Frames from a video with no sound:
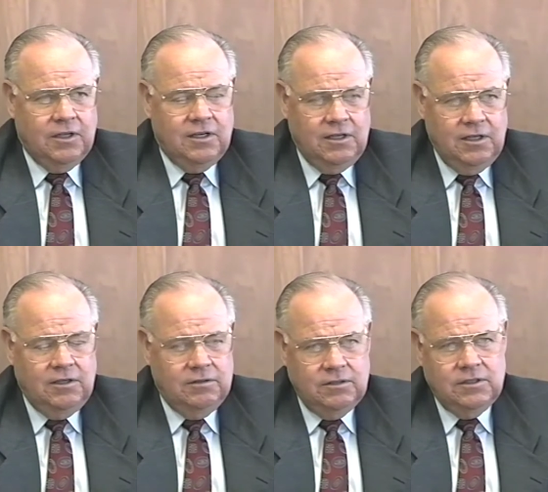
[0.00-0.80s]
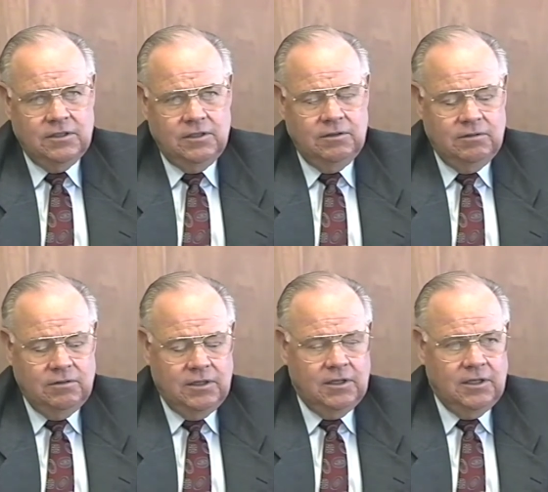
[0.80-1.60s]
continues
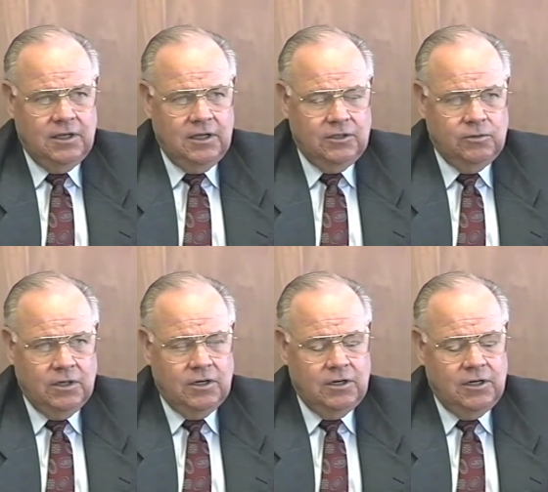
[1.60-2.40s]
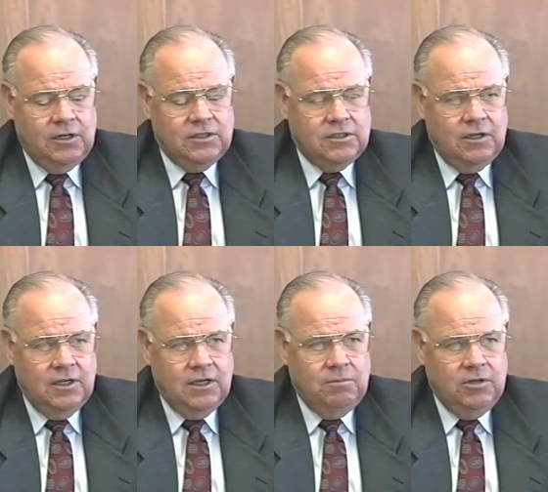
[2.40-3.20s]
to, uh, to occur here at Salt
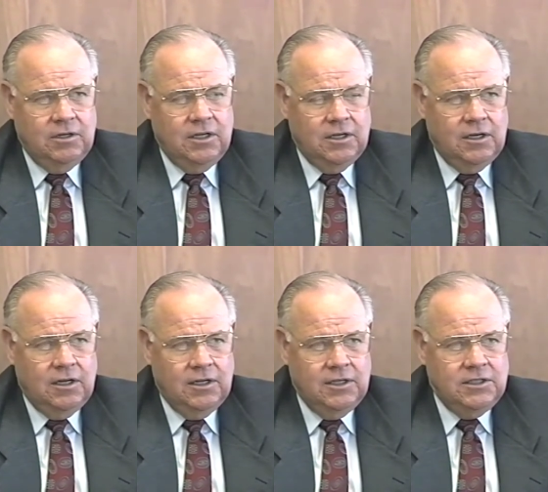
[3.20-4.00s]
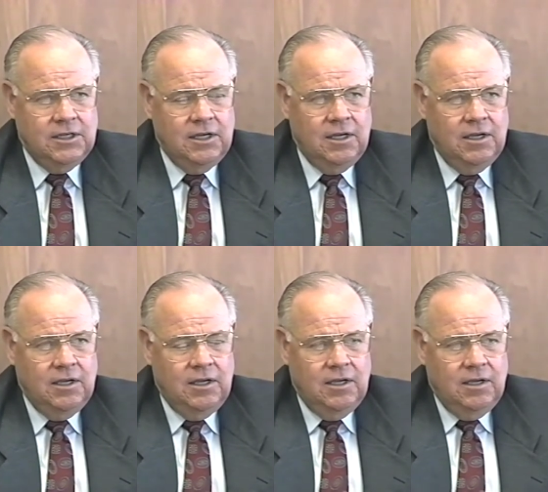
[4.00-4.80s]
Lake Community College.
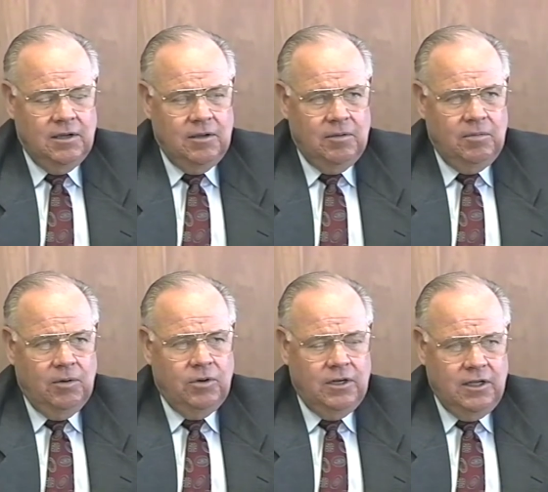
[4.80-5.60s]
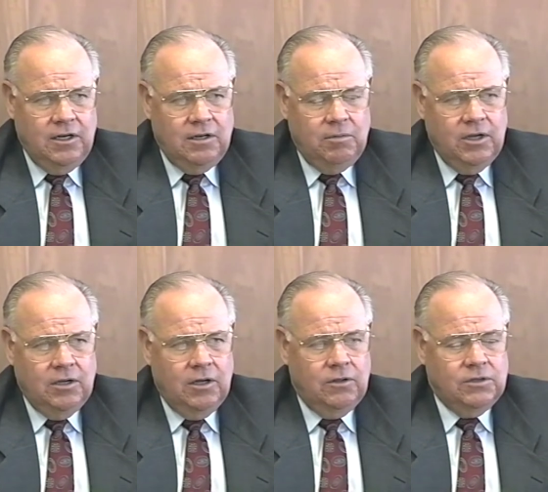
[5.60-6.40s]
But we needed to
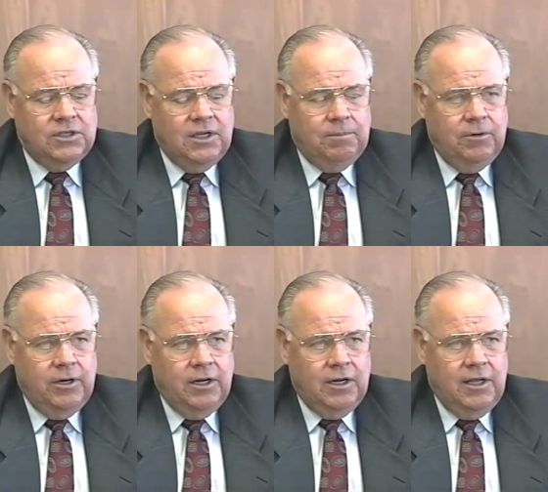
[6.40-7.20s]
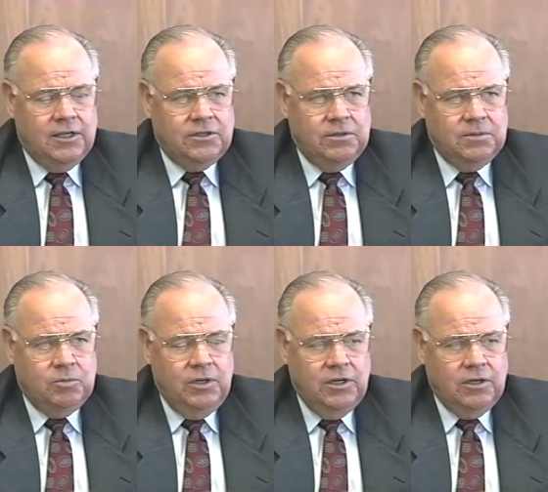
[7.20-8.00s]
bring on those temporary classrooms.
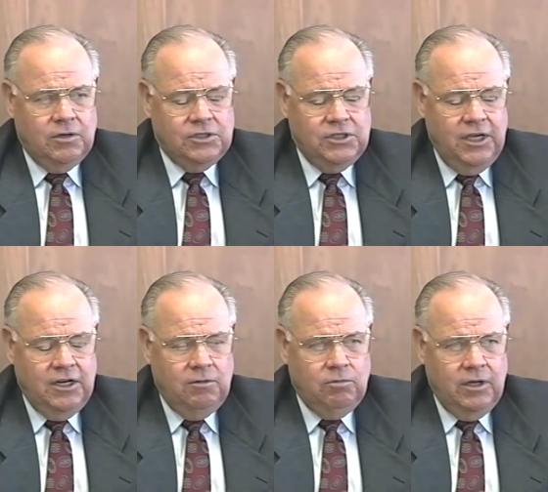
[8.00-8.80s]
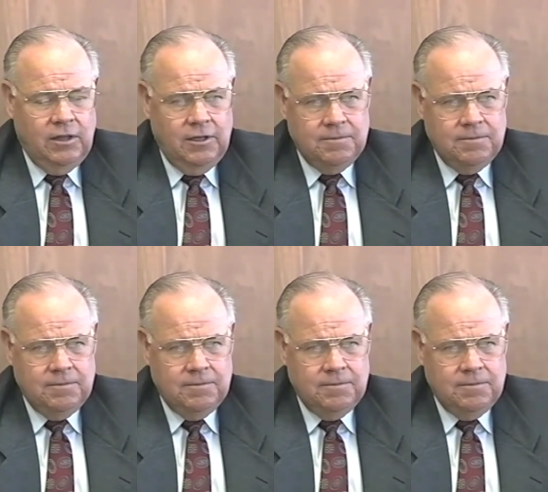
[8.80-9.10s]
We negotiated with,